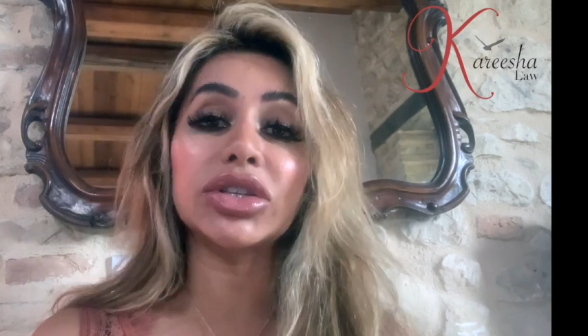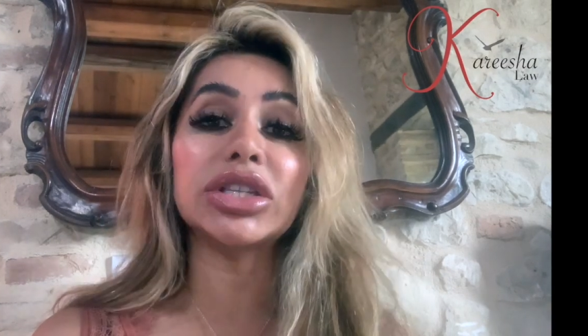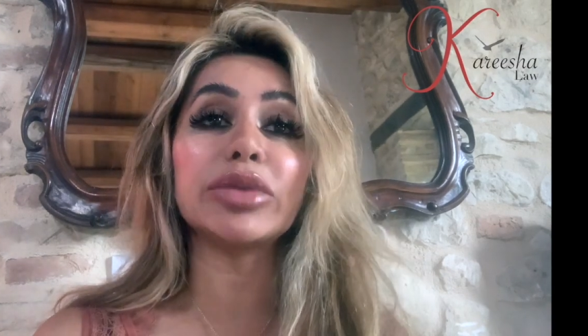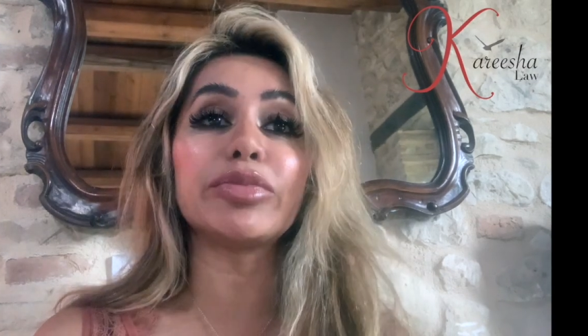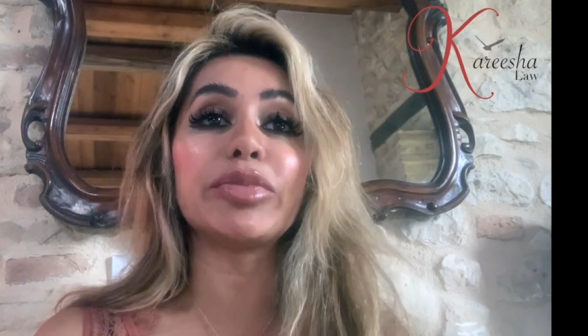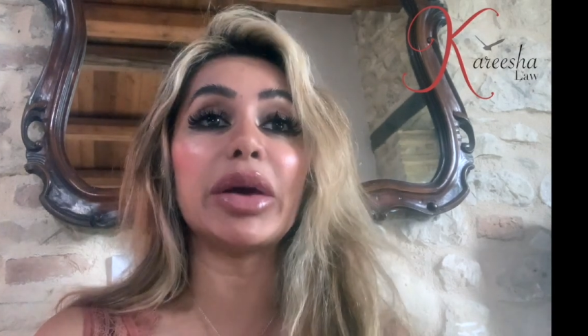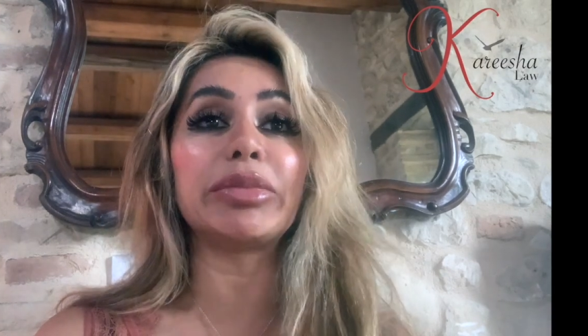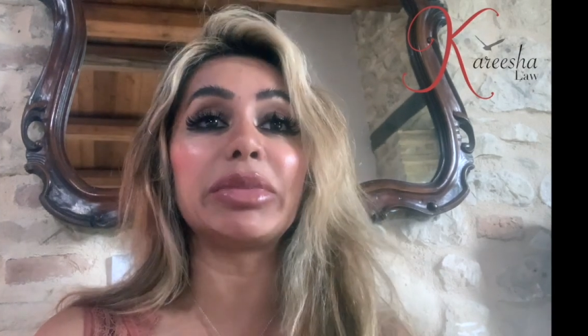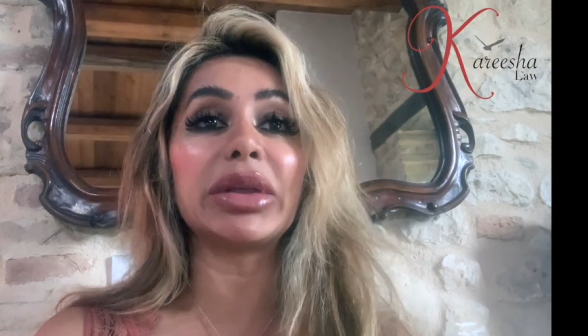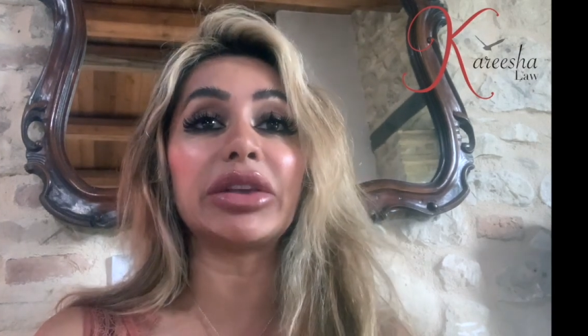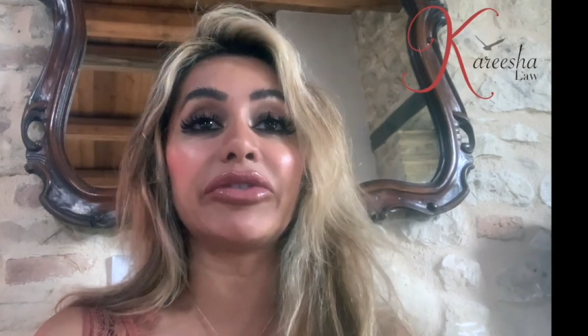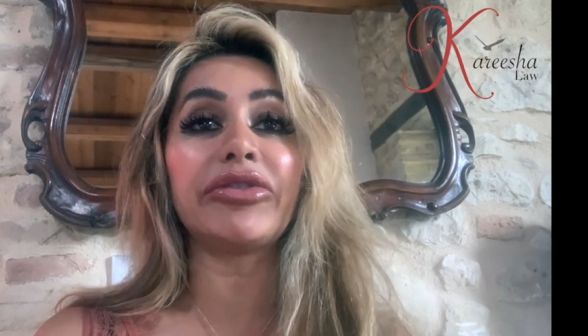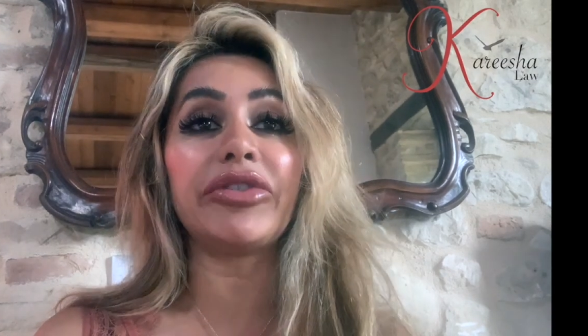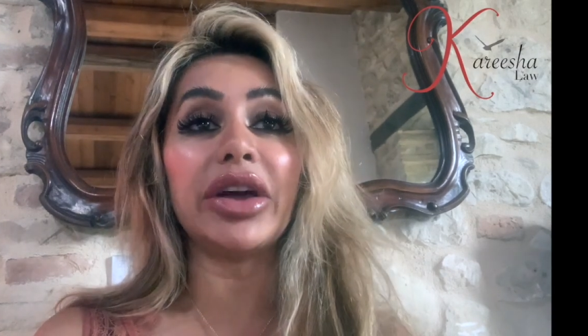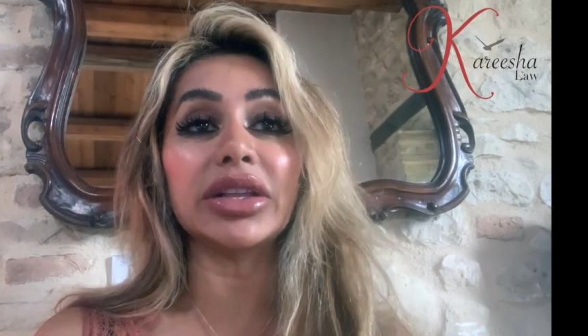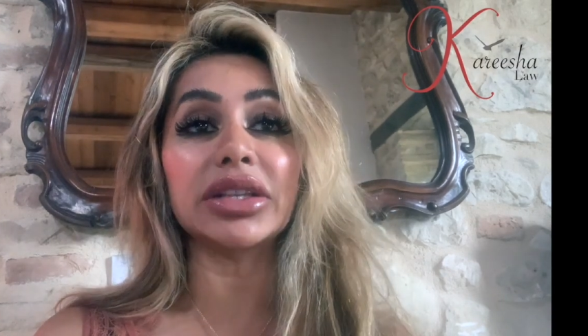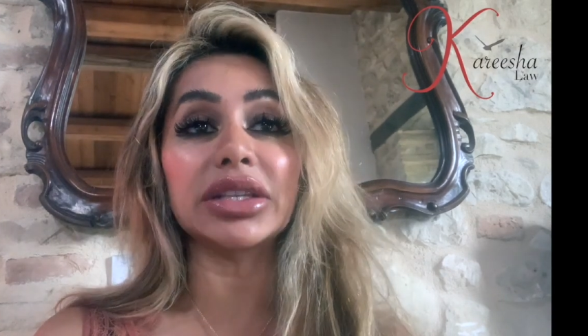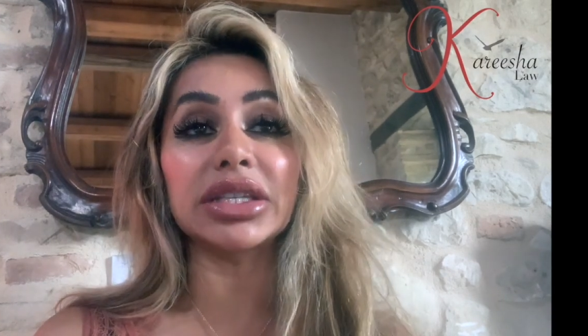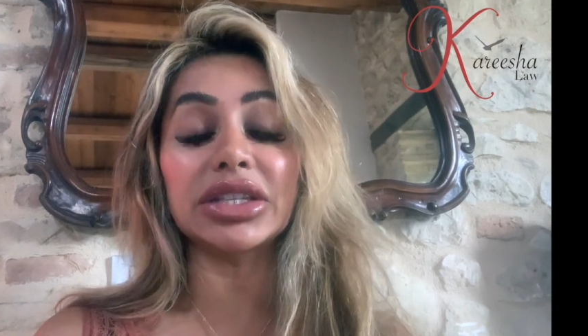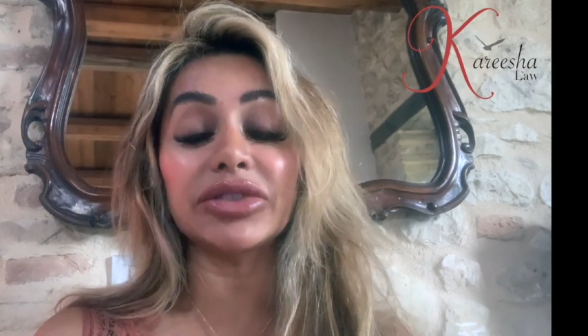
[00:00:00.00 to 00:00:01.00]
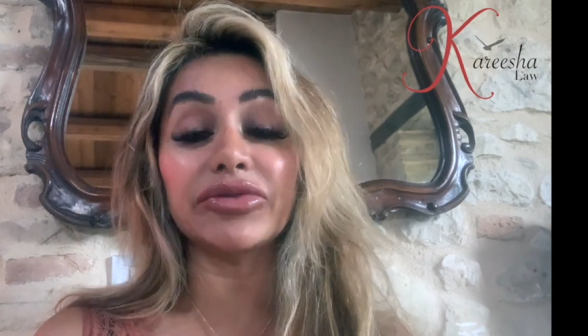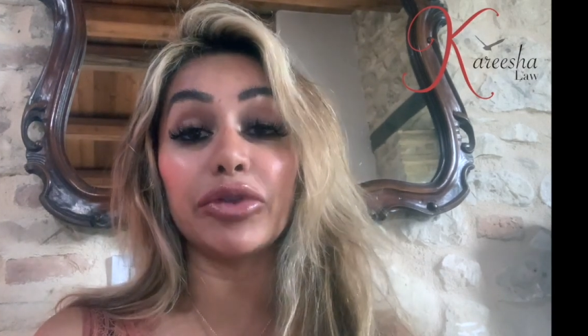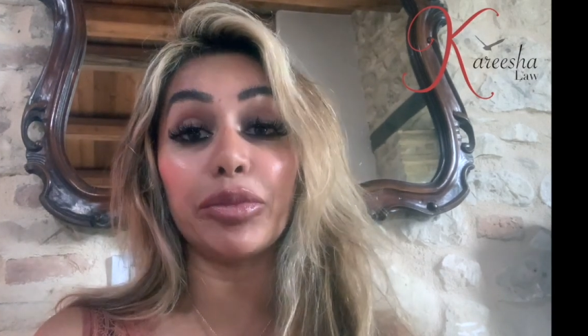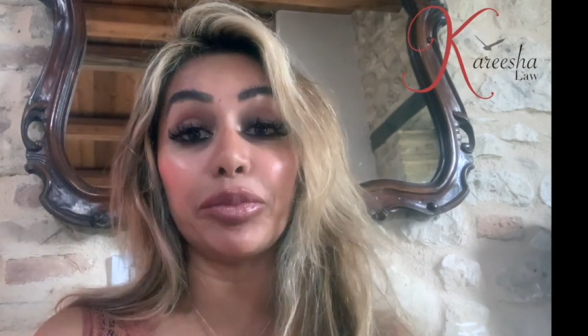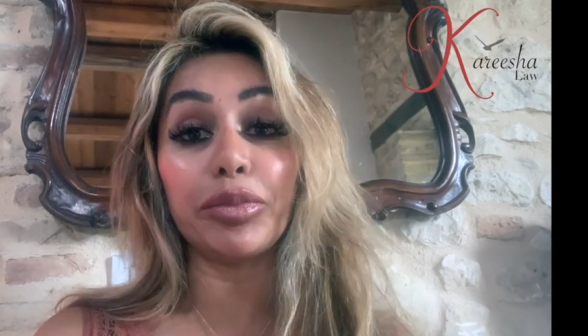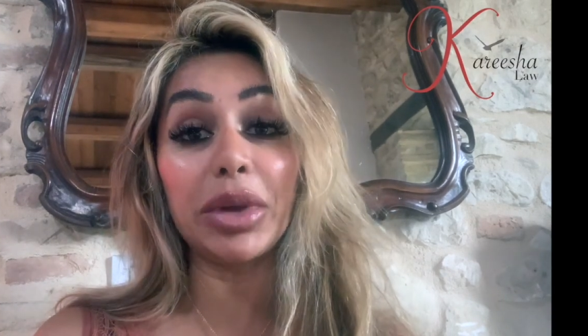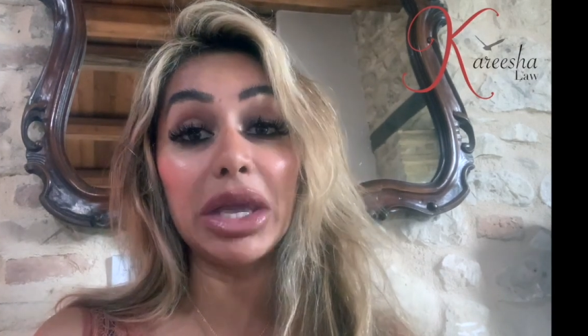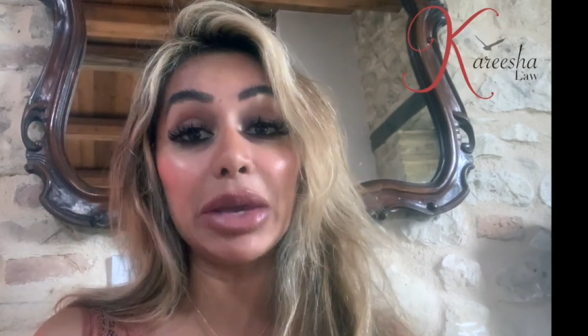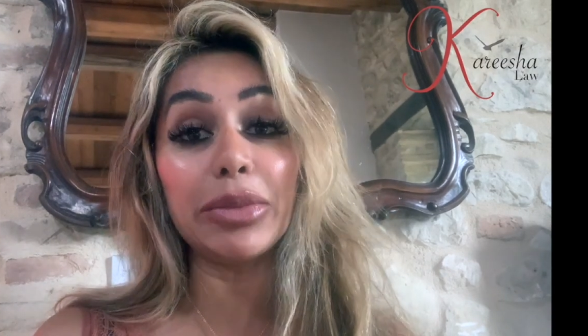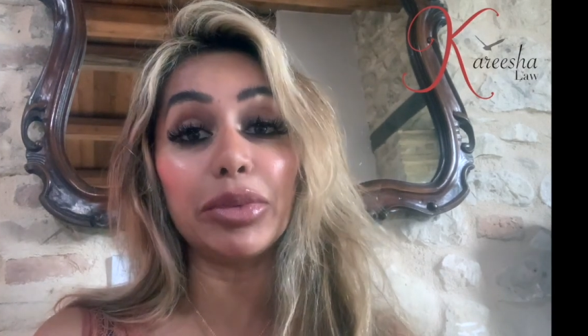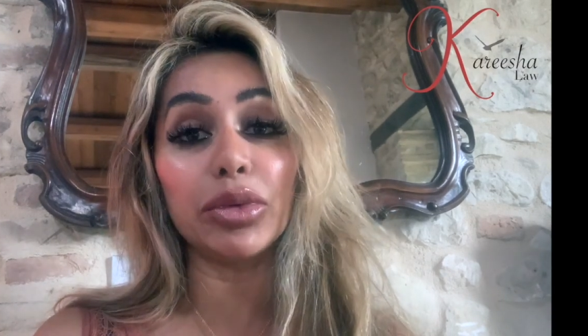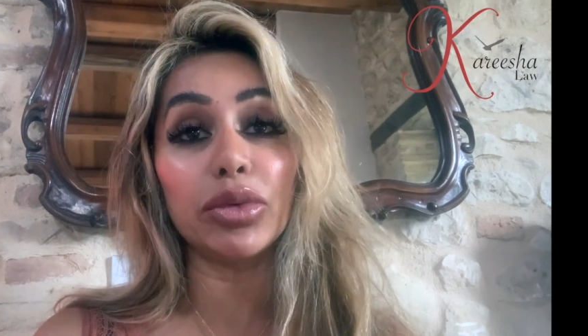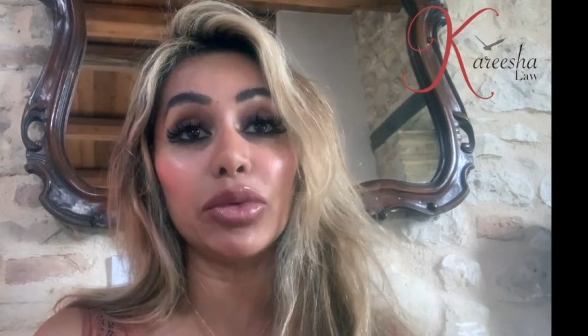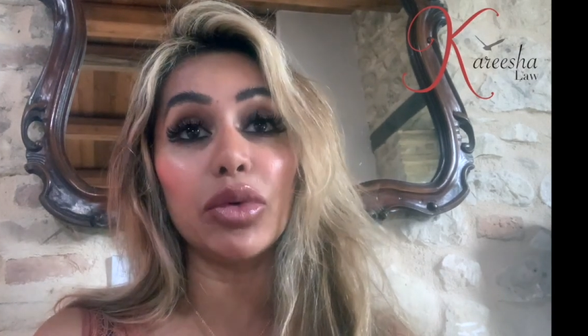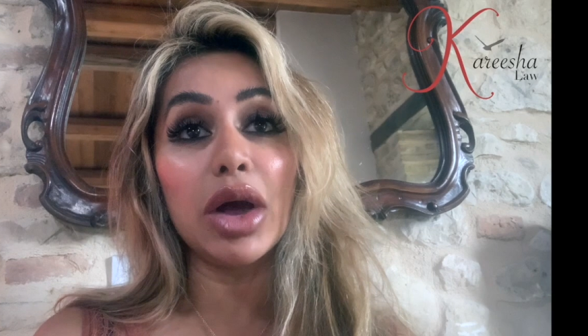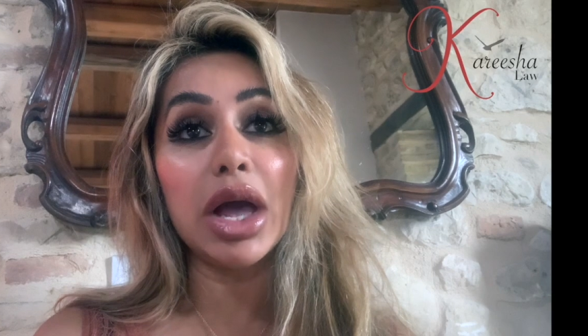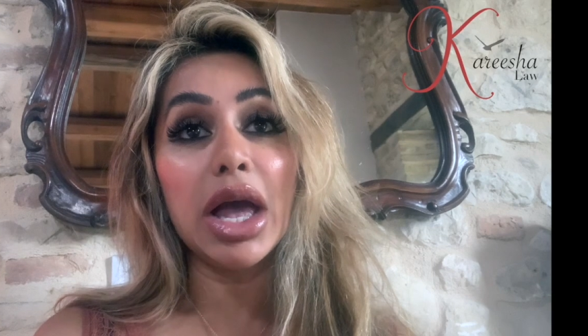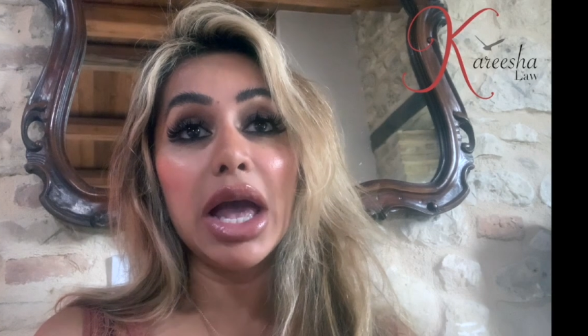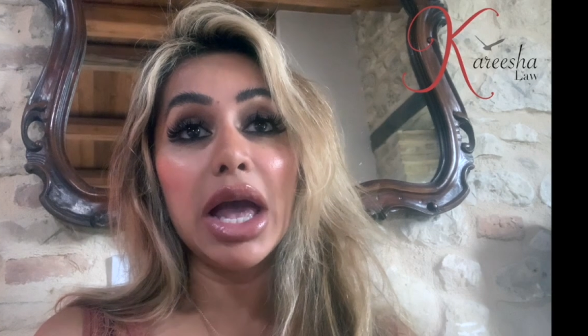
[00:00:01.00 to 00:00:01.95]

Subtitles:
to public funds for people